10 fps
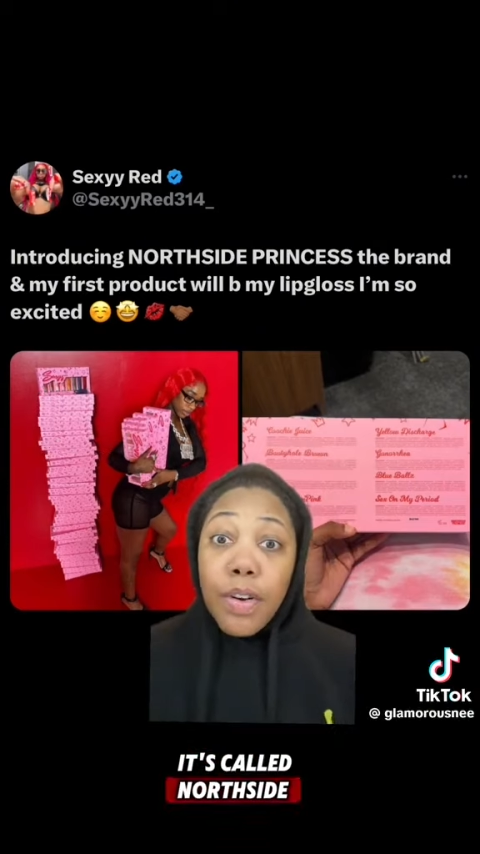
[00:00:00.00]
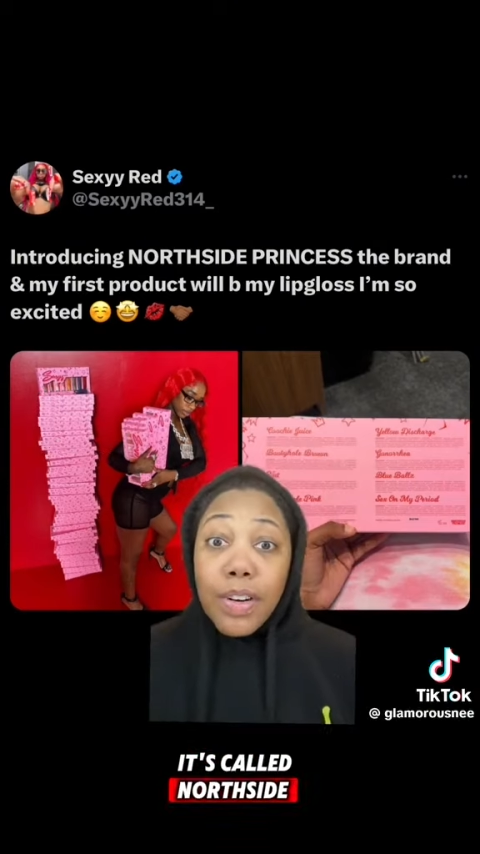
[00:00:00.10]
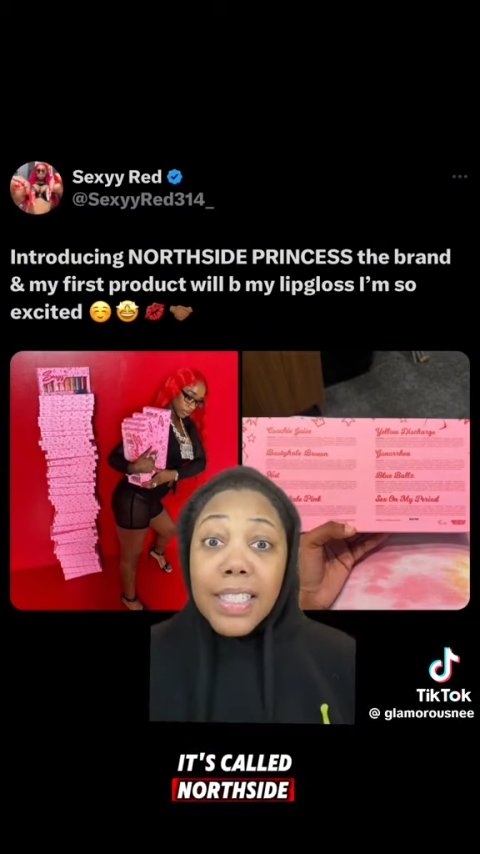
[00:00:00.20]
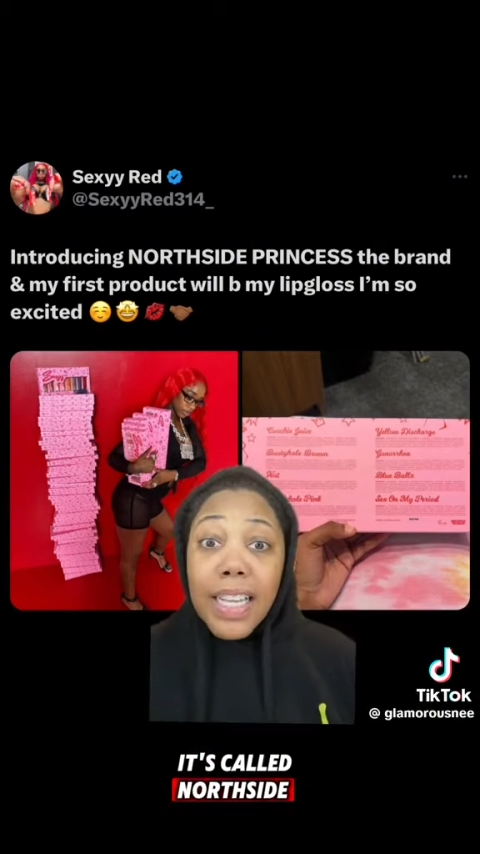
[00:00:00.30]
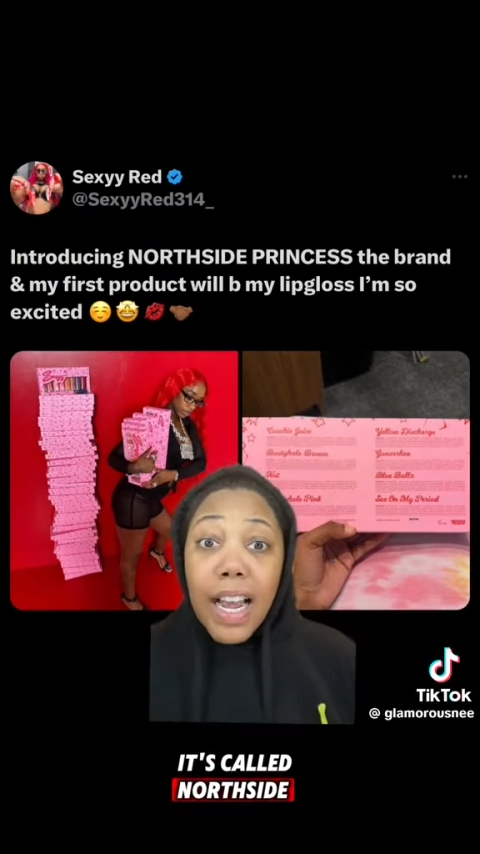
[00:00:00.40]

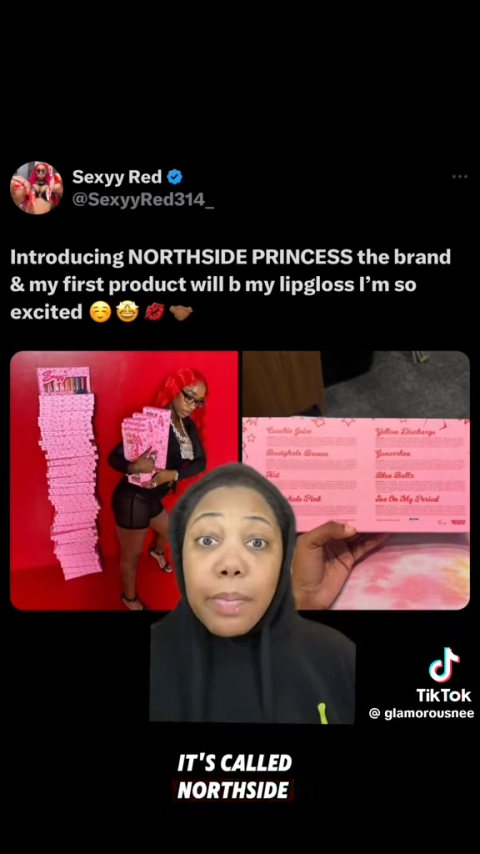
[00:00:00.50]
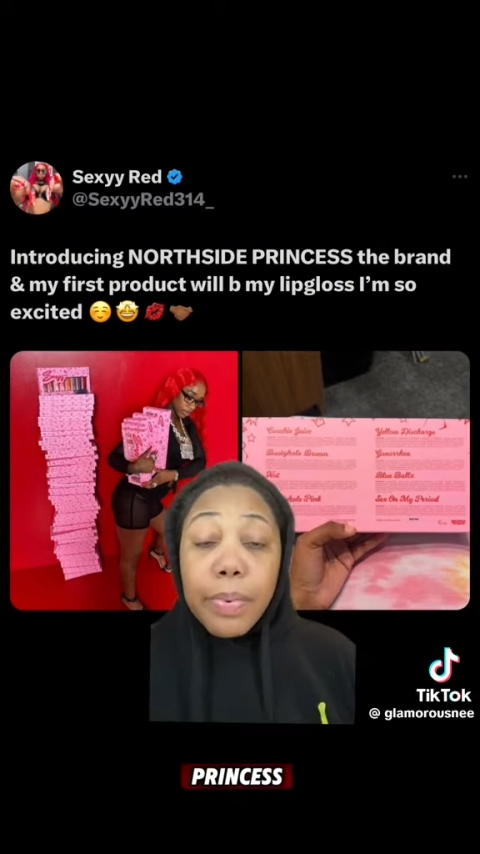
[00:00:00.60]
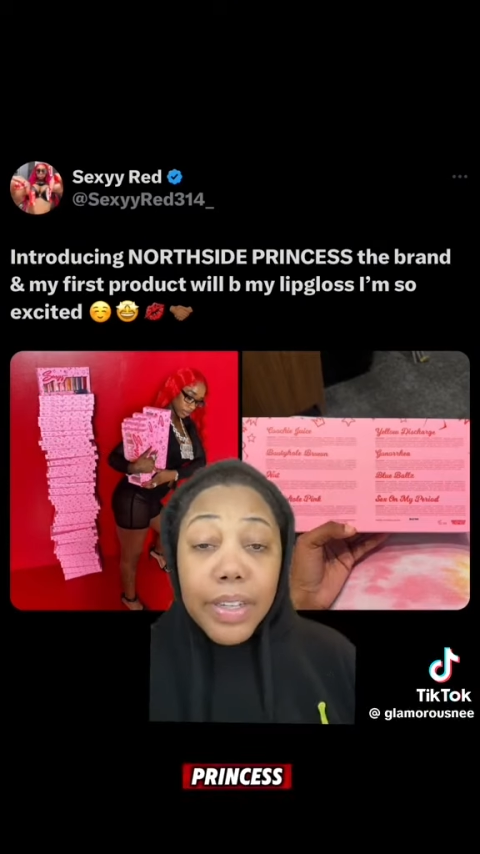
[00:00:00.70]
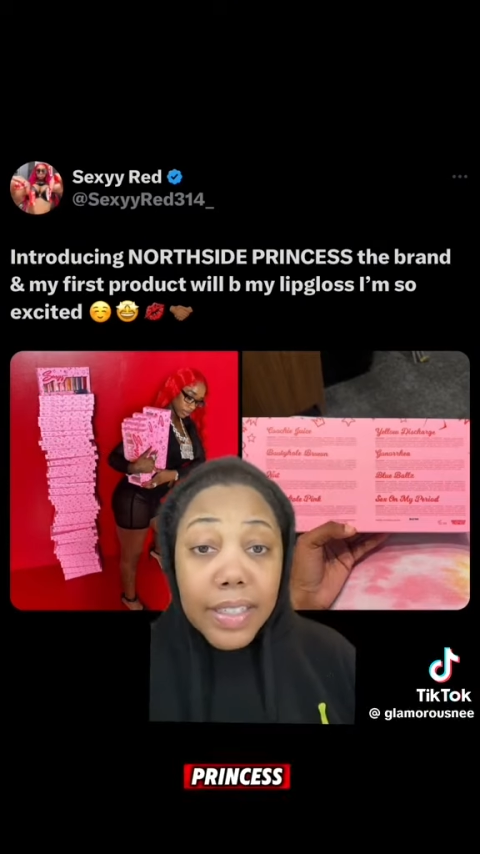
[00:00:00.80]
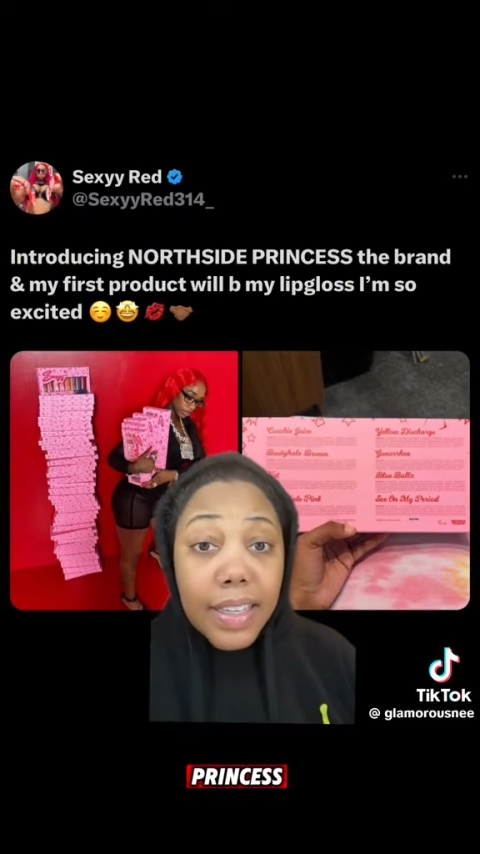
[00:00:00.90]
Northside
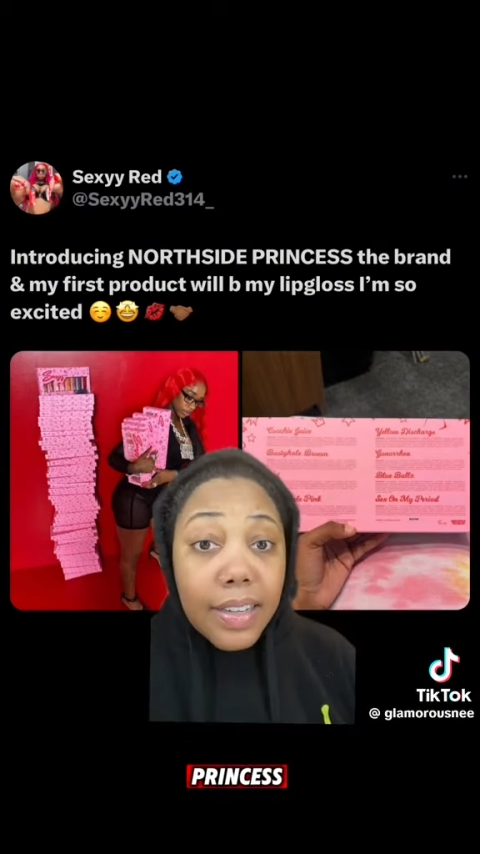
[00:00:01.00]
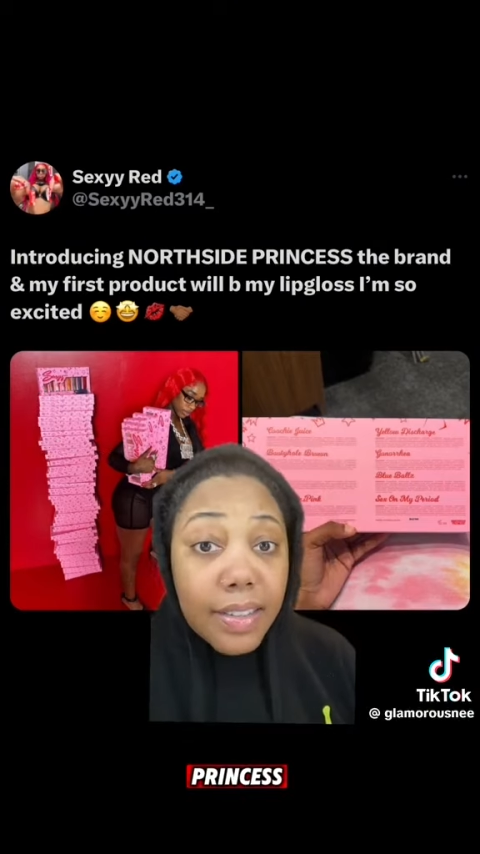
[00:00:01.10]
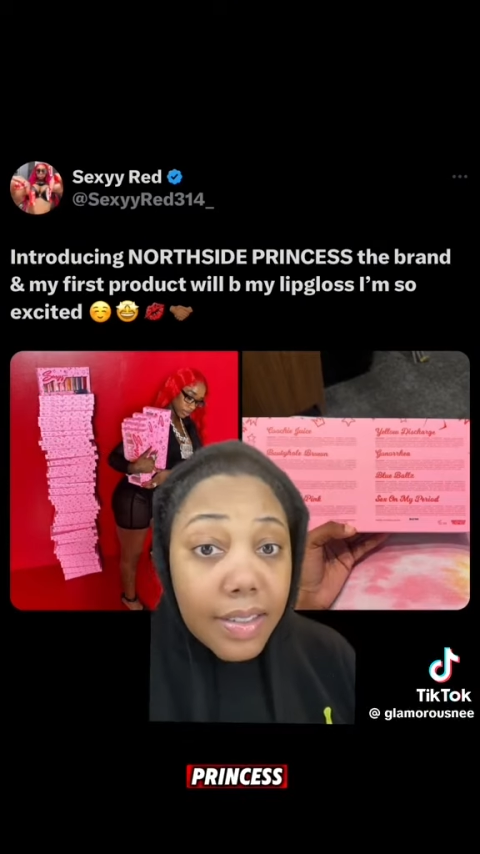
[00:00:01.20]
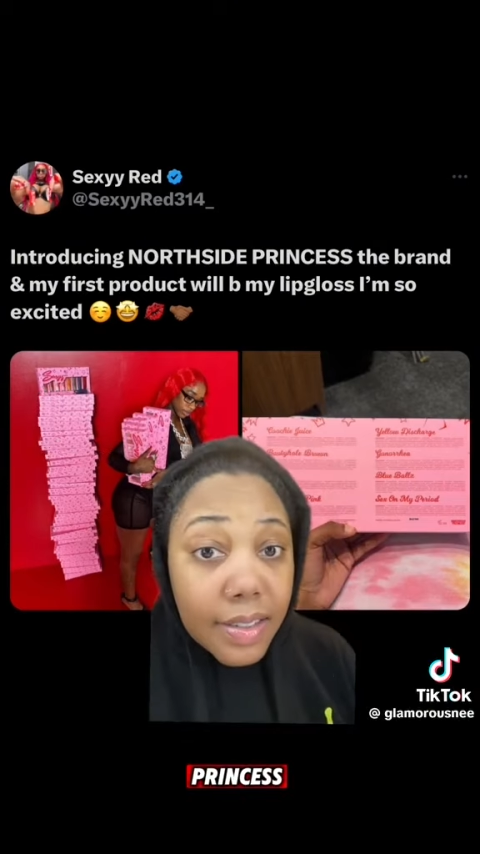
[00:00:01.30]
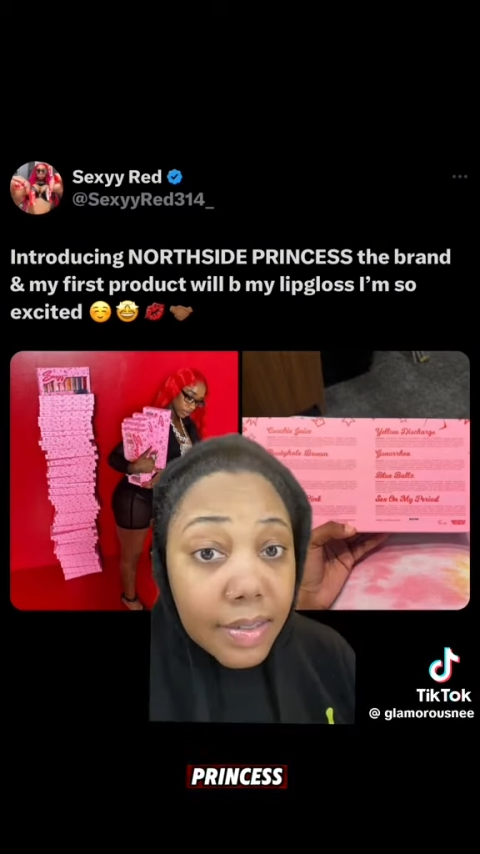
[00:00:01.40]

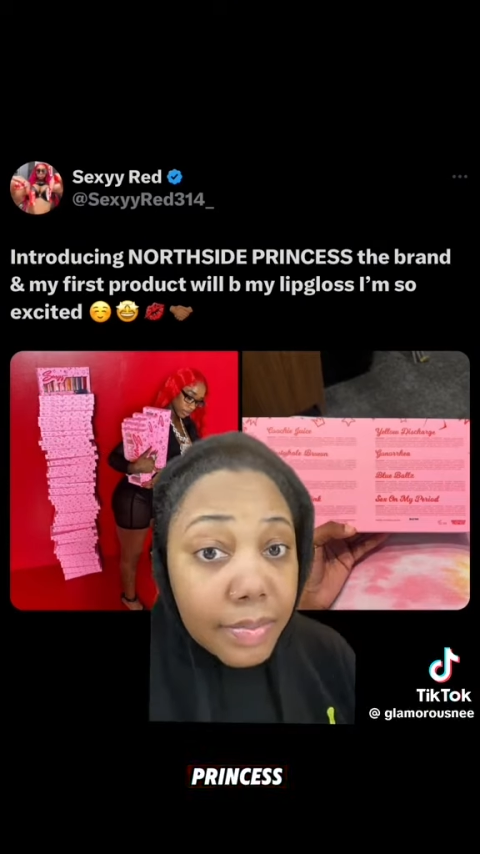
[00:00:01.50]
Princess.